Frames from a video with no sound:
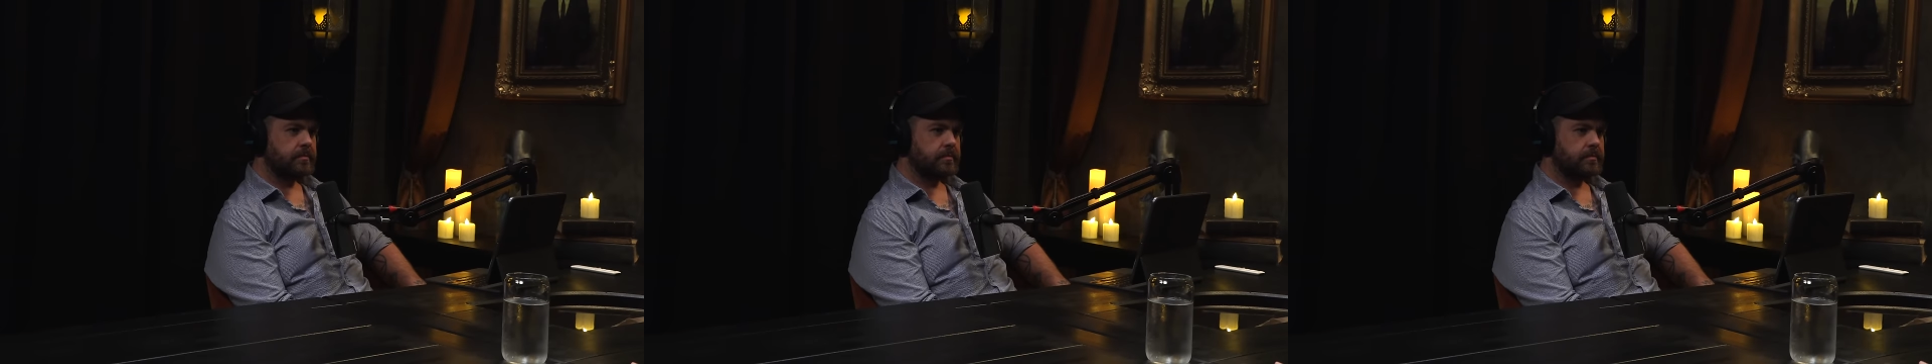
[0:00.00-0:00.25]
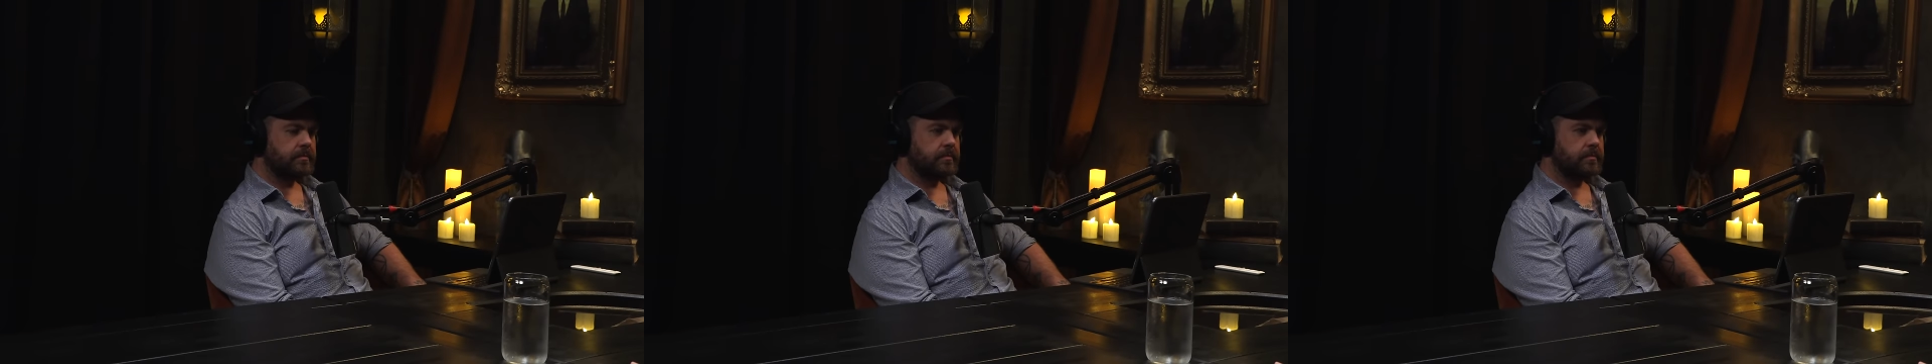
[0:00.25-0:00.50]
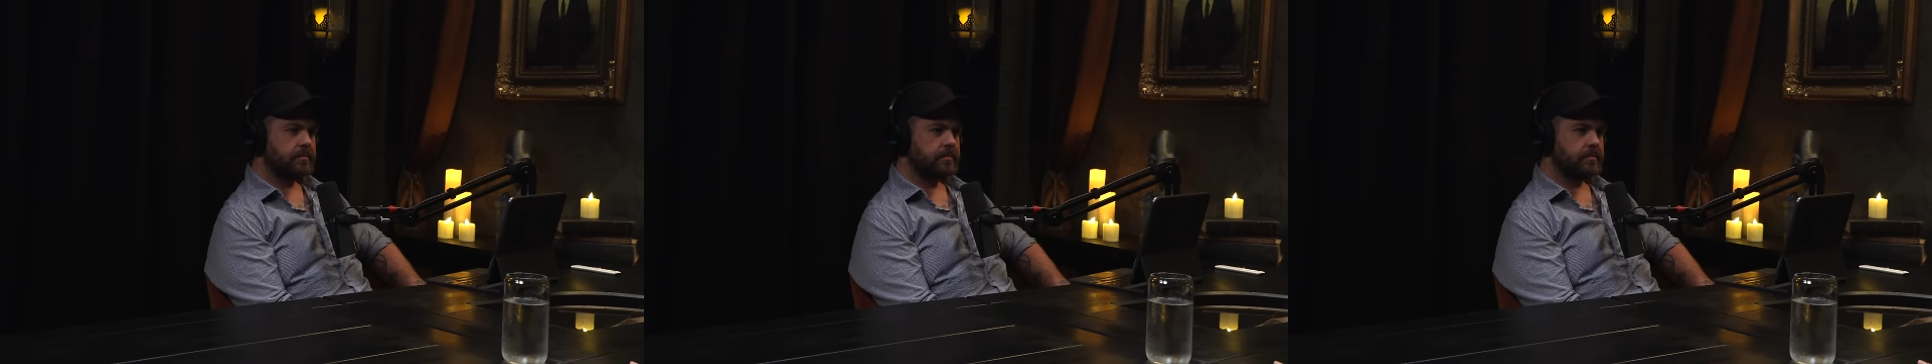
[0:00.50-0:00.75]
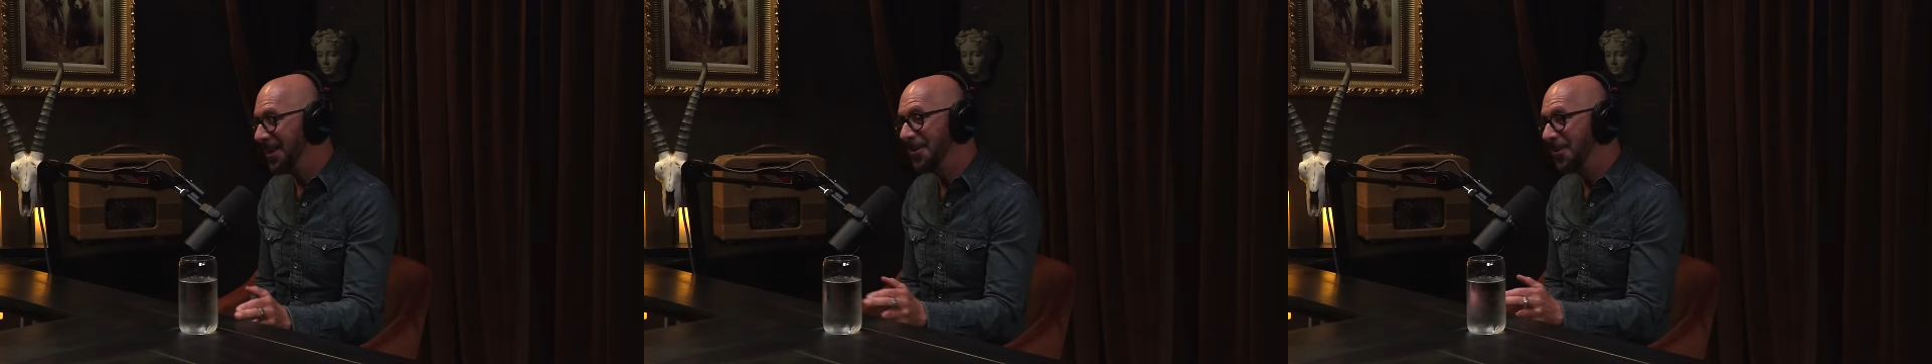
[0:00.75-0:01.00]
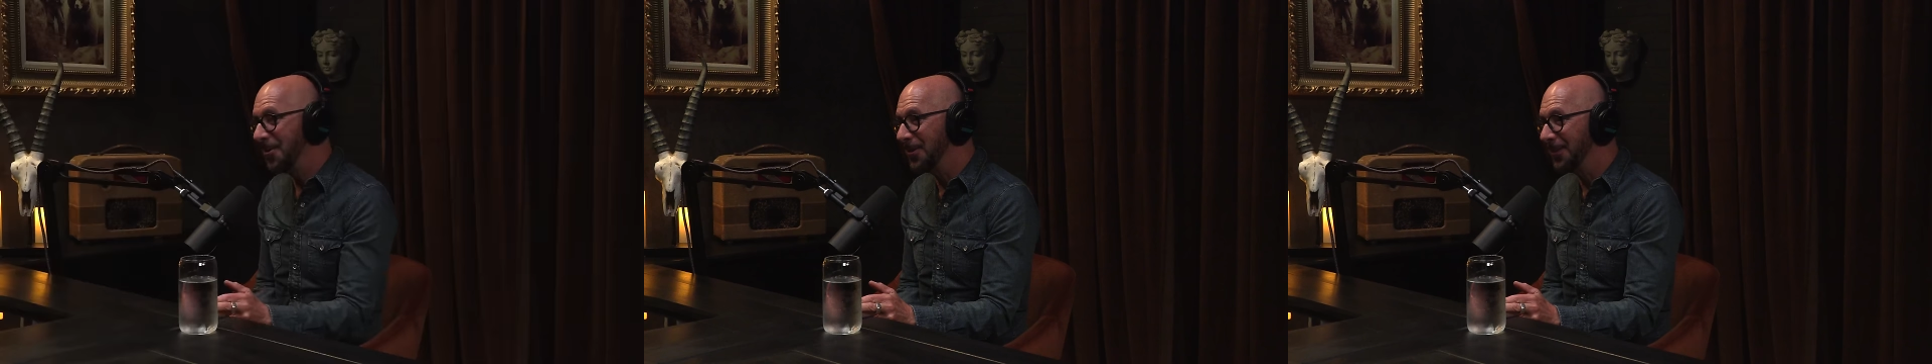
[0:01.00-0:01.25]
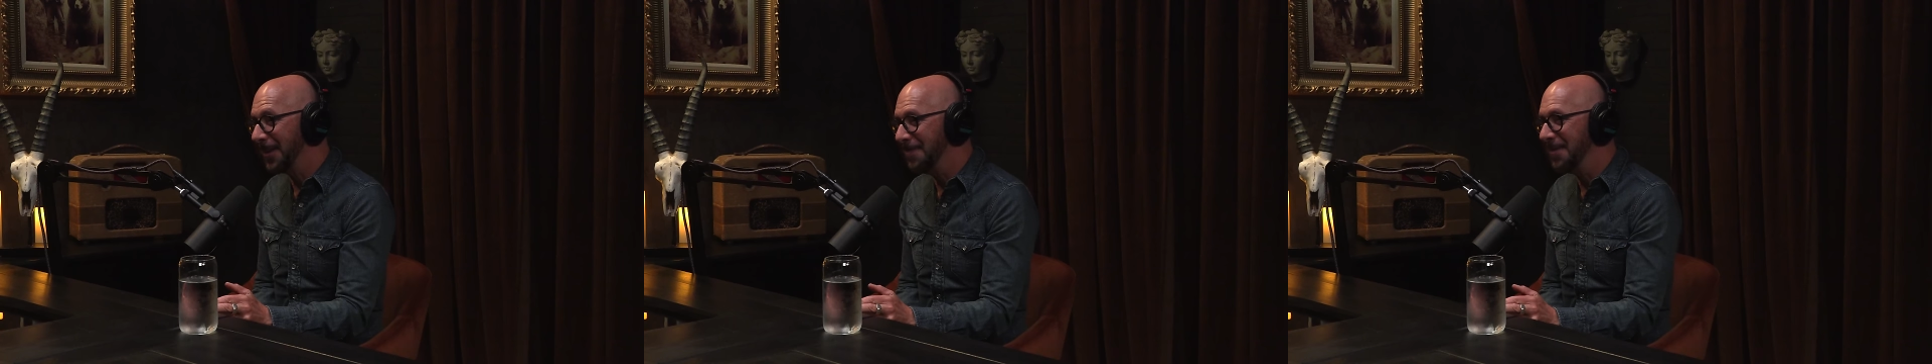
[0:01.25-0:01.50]
uh, at
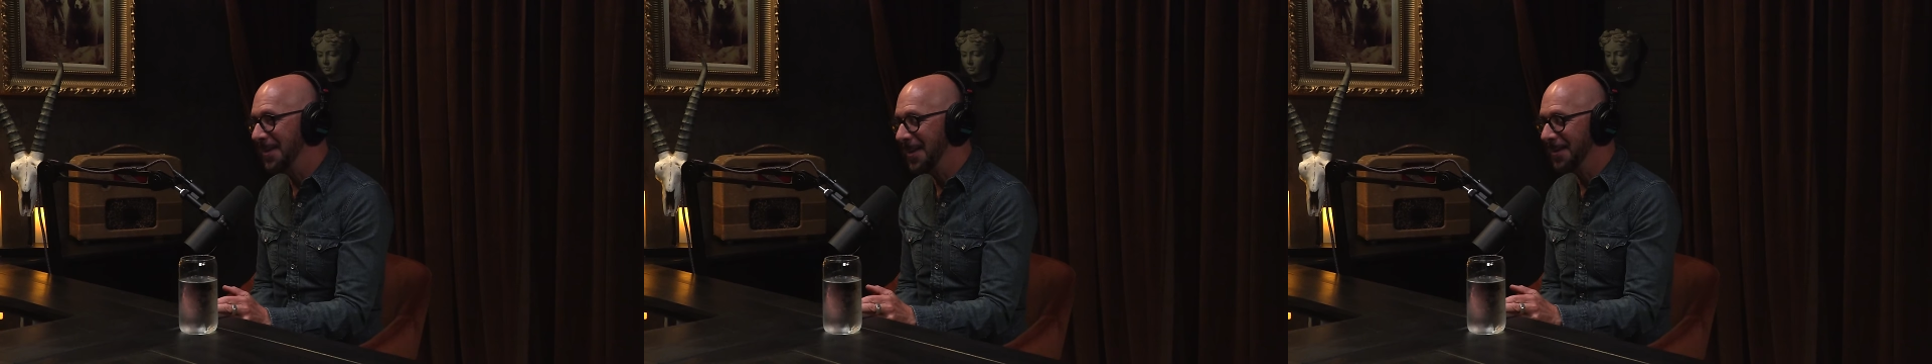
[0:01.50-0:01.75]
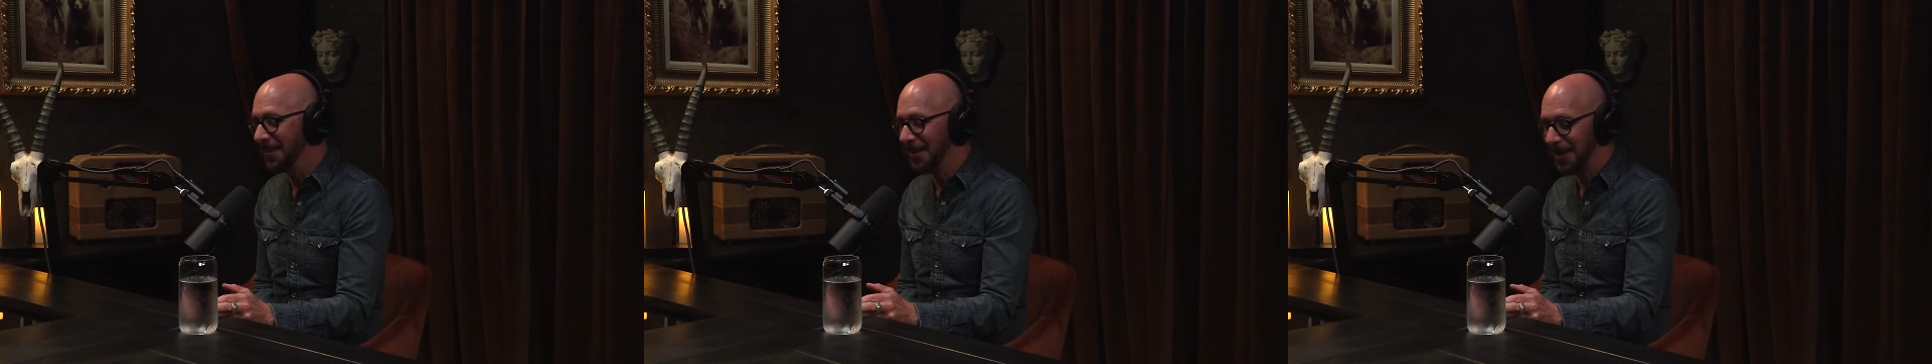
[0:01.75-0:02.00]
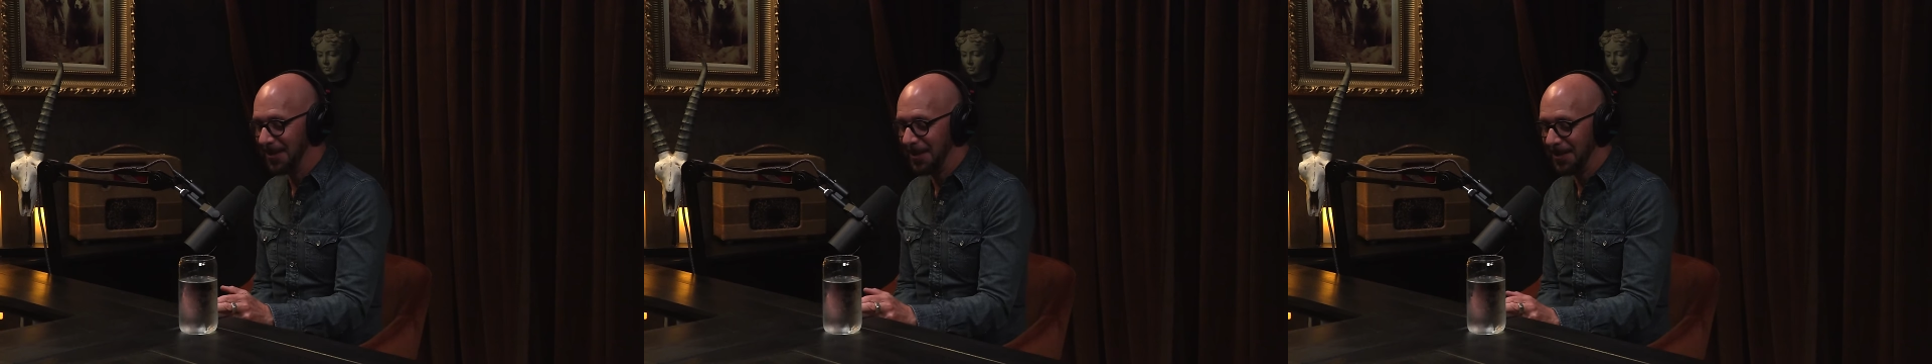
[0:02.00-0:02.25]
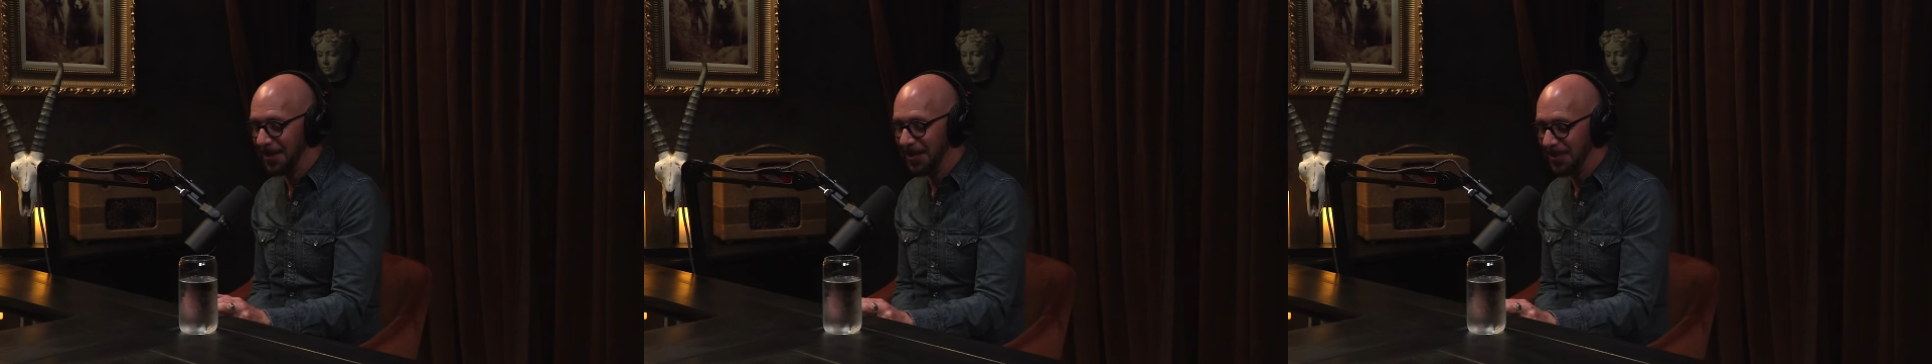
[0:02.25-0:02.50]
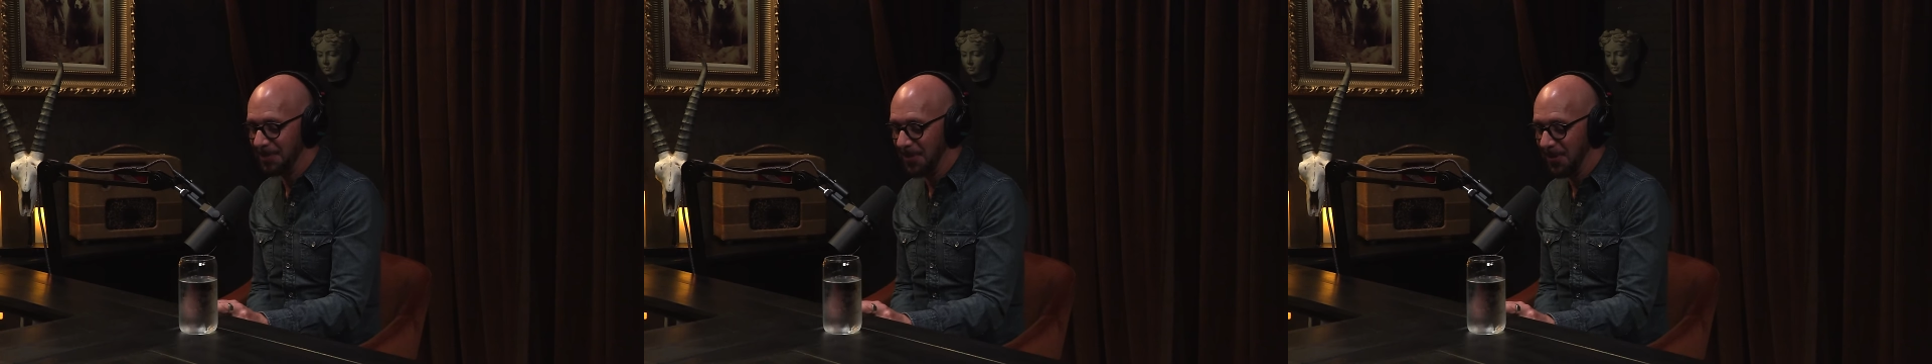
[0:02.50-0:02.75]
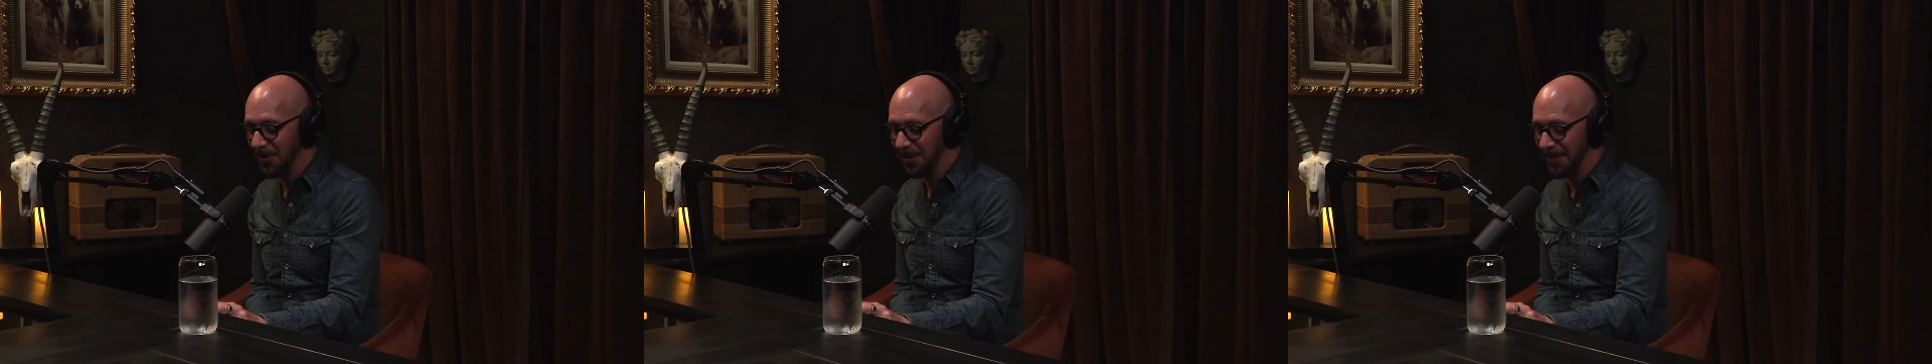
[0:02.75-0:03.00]
all. I mean, again, I, I think it's
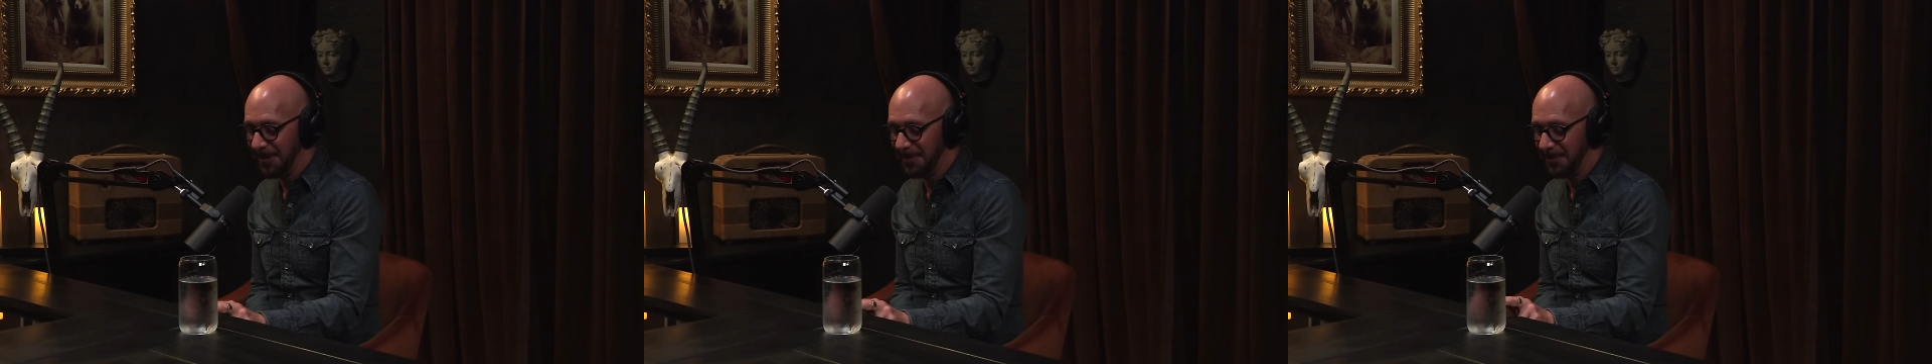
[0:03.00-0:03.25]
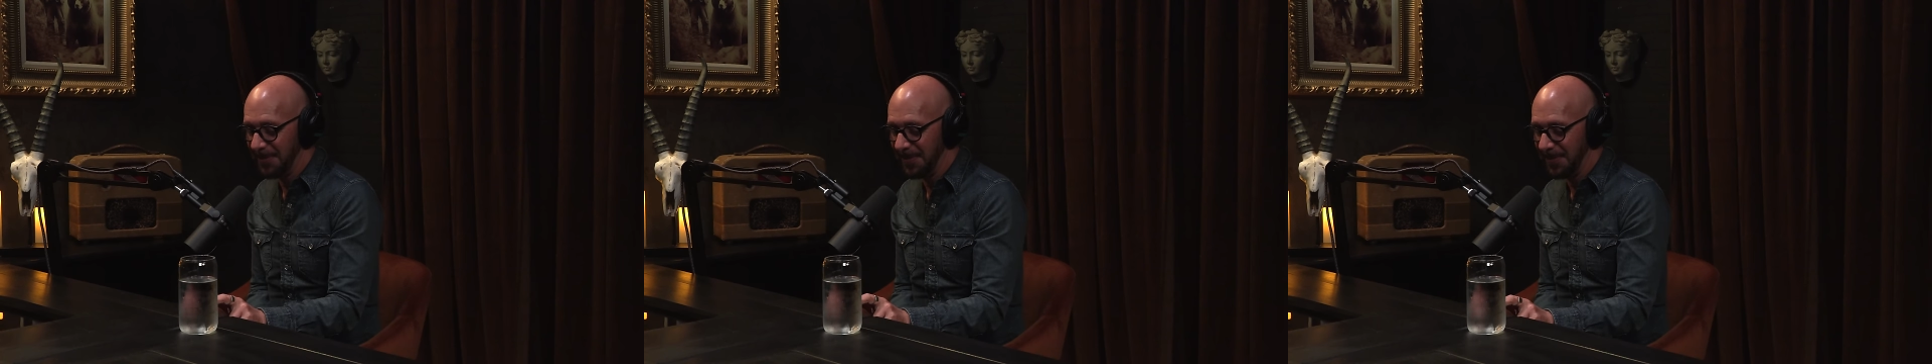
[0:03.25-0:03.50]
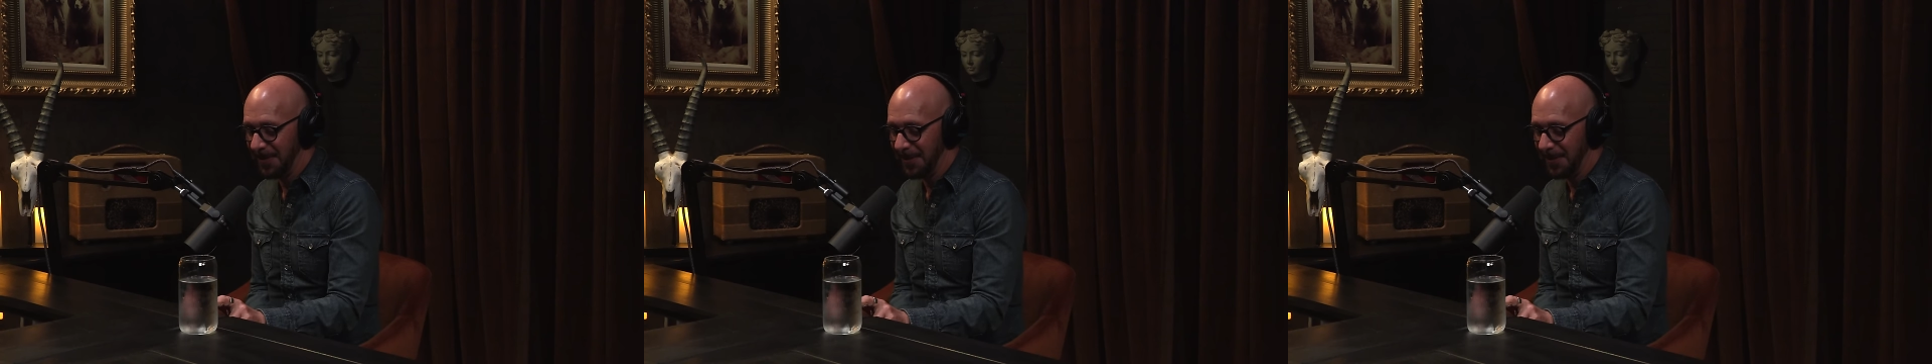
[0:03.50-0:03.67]
more um,